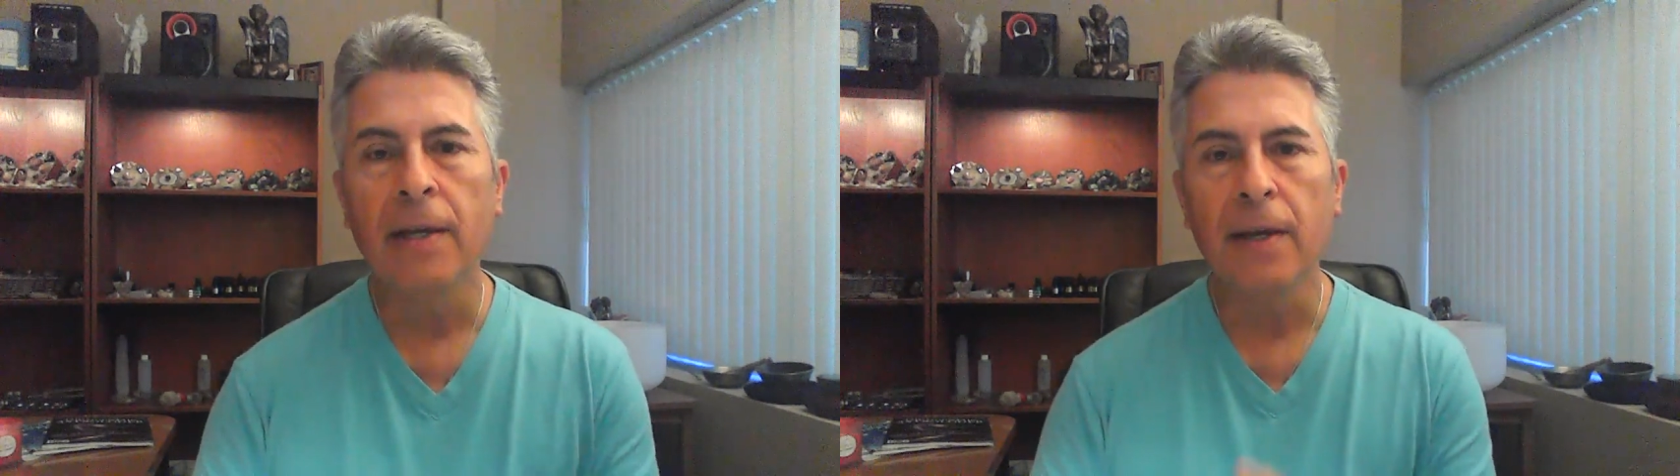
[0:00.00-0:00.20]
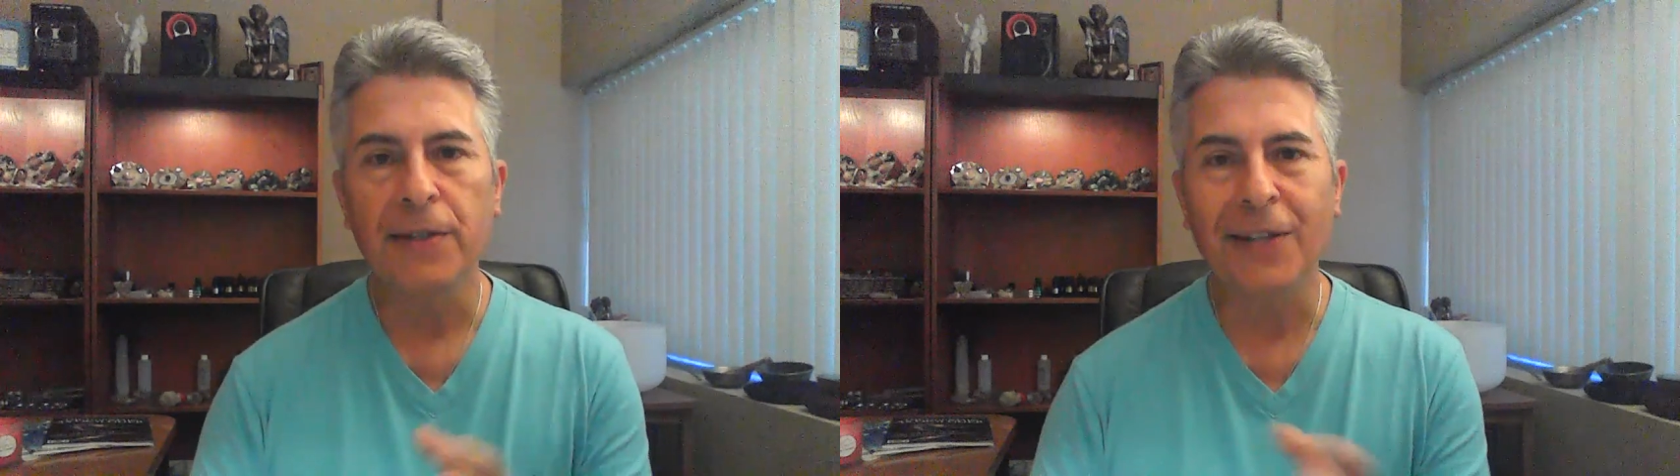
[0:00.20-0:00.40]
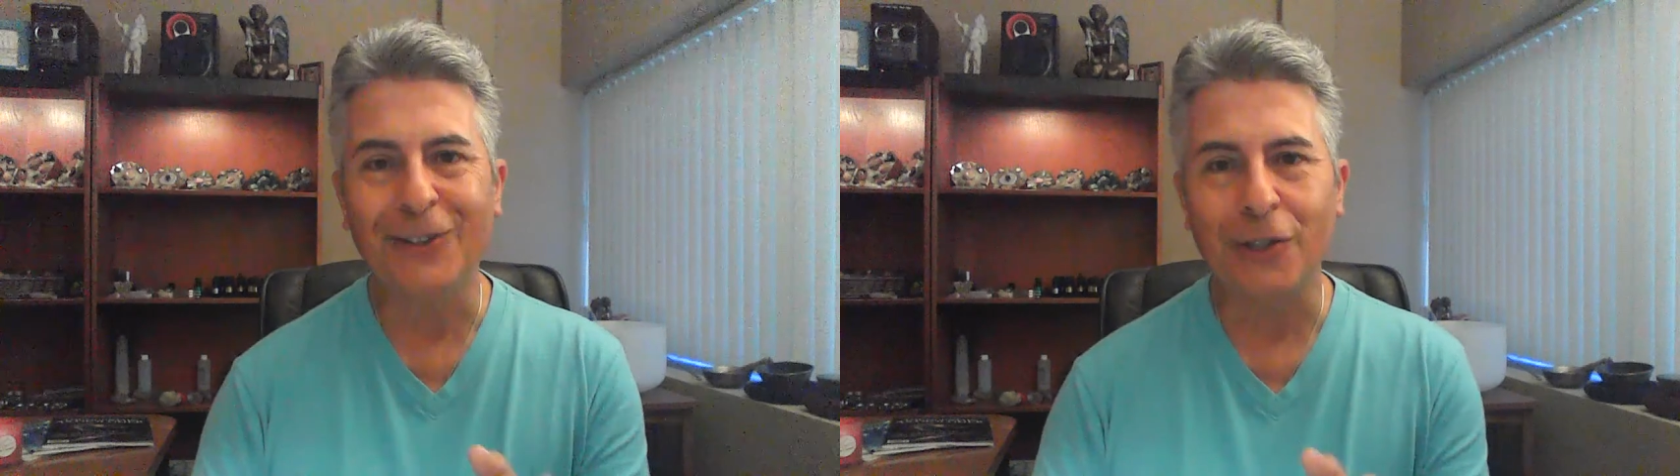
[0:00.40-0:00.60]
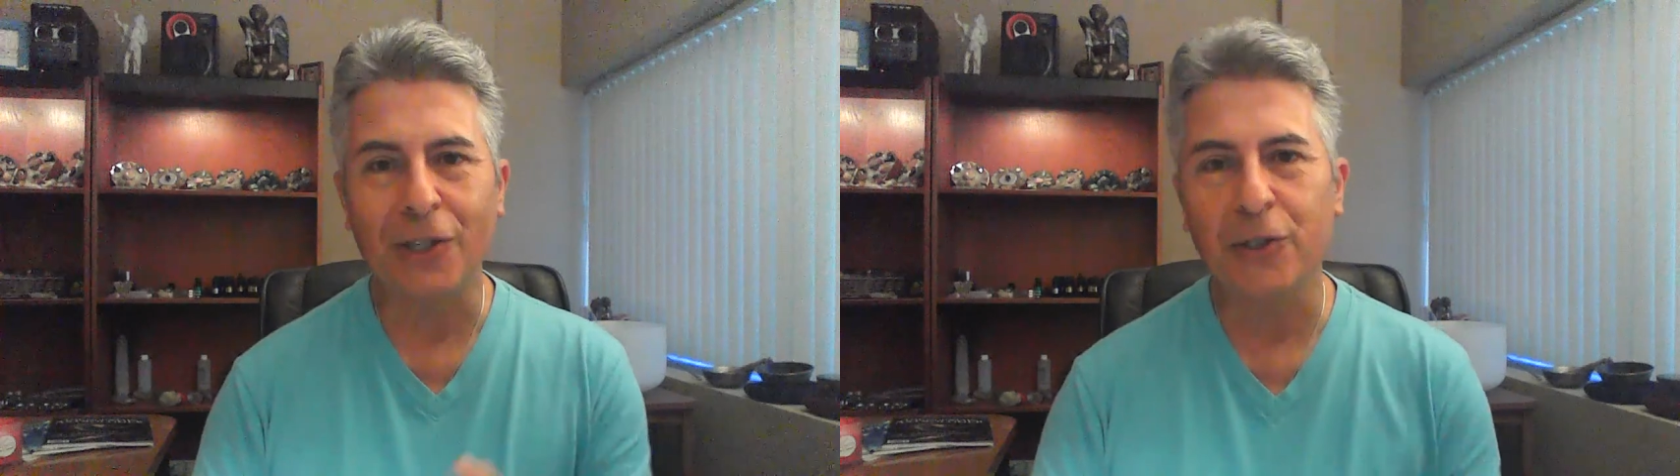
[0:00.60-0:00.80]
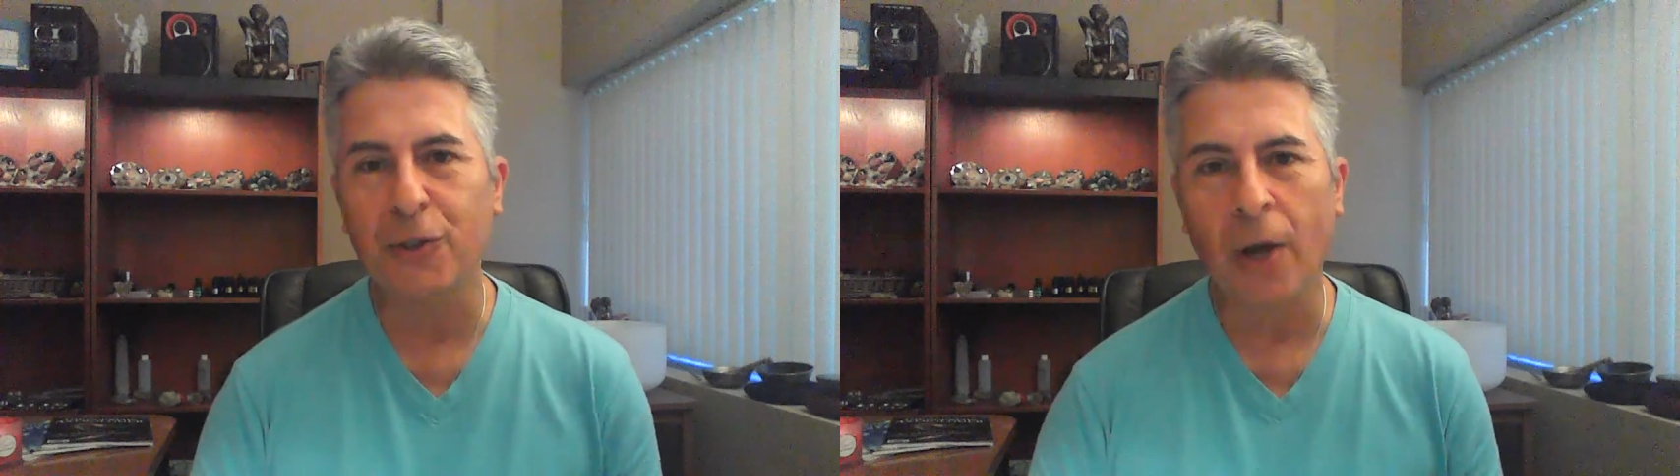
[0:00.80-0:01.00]
such as
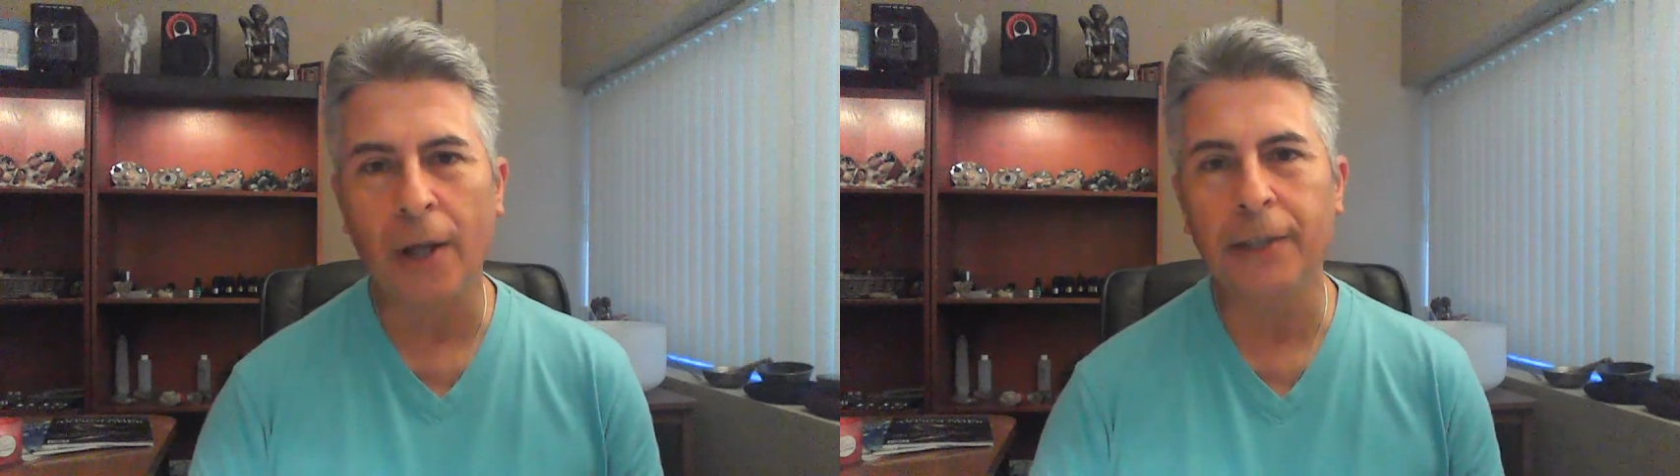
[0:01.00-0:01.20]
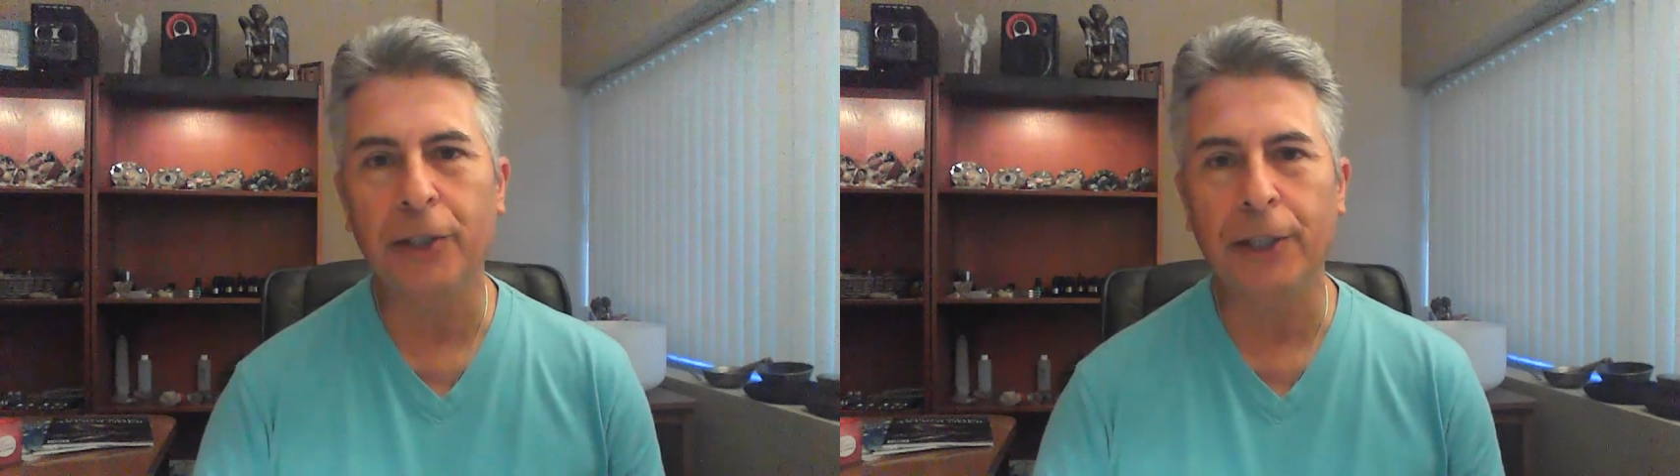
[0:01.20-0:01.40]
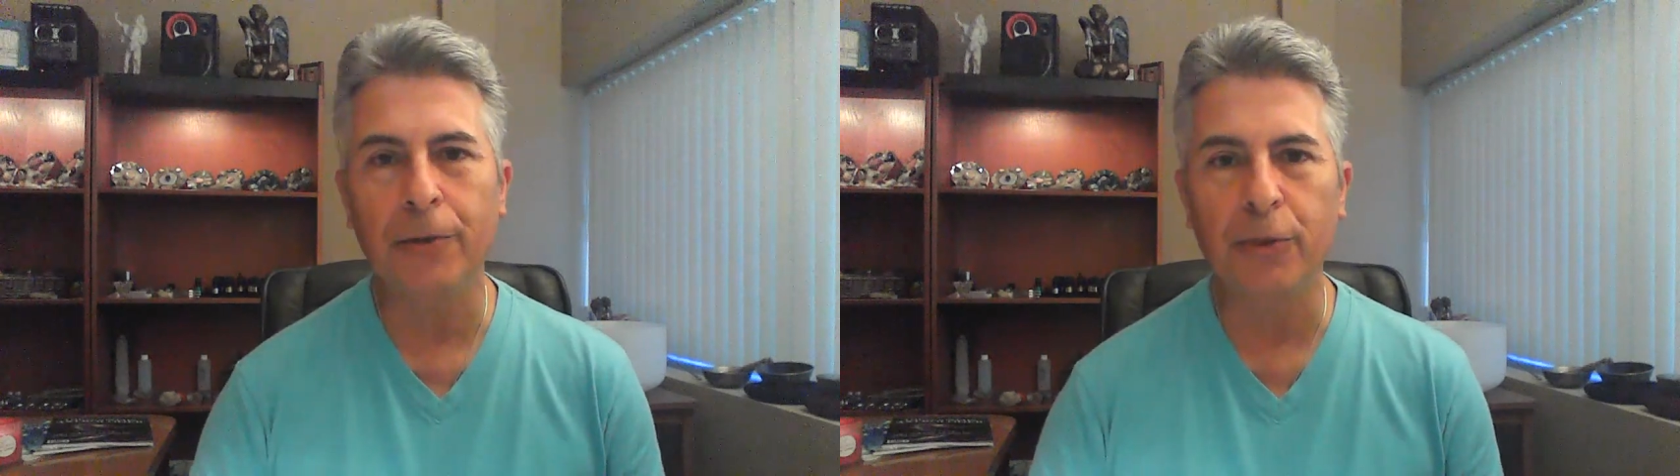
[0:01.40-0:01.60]
astrology and